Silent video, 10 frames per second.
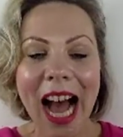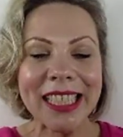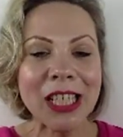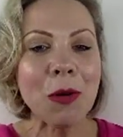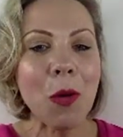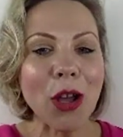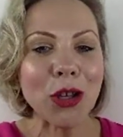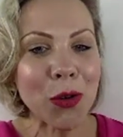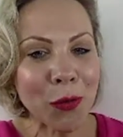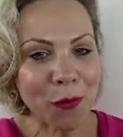I don't know
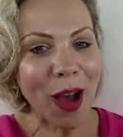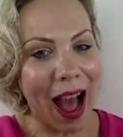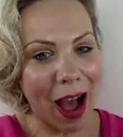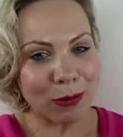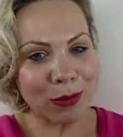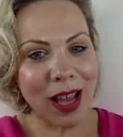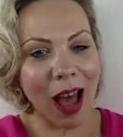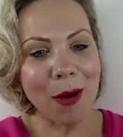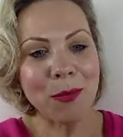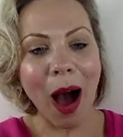what you found,
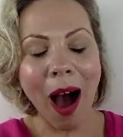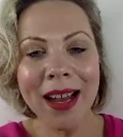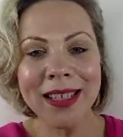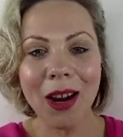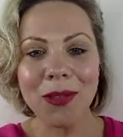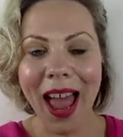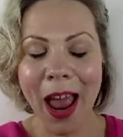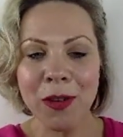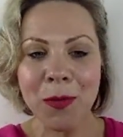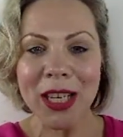but I know that
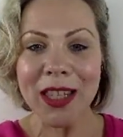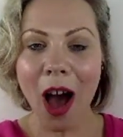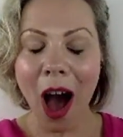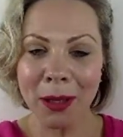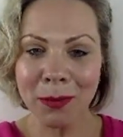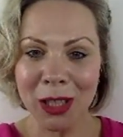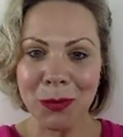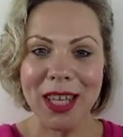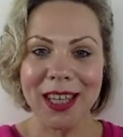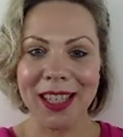everybody that I'm
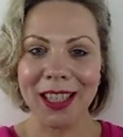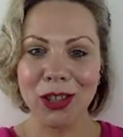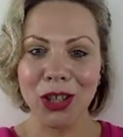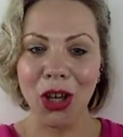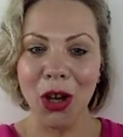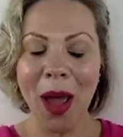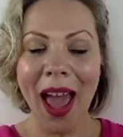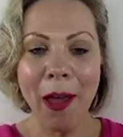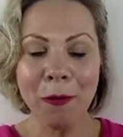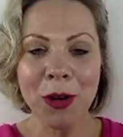speaking to,
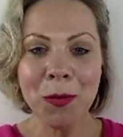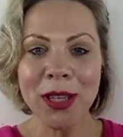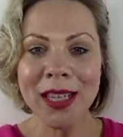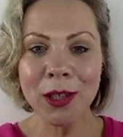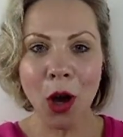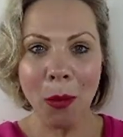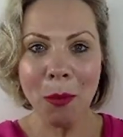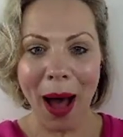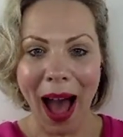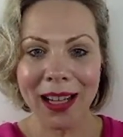everybody's
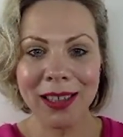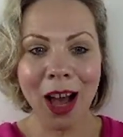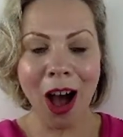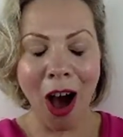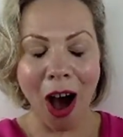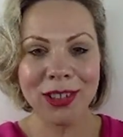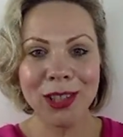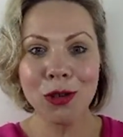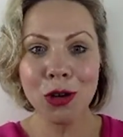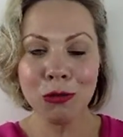gone back to
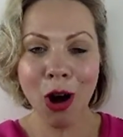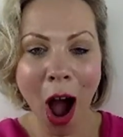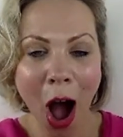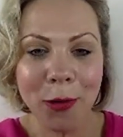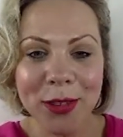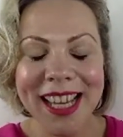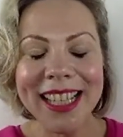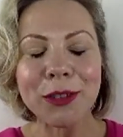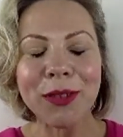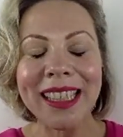arts and crafts.
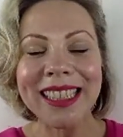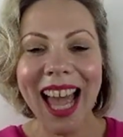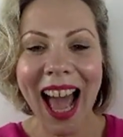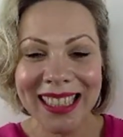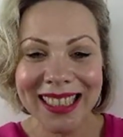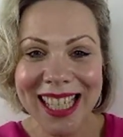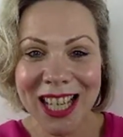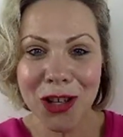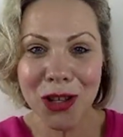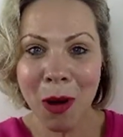It's
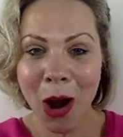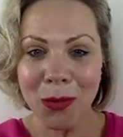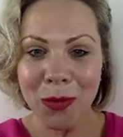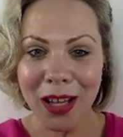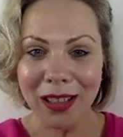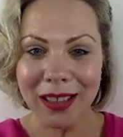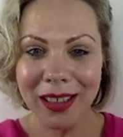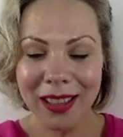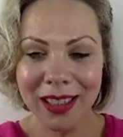fantastic at the moment.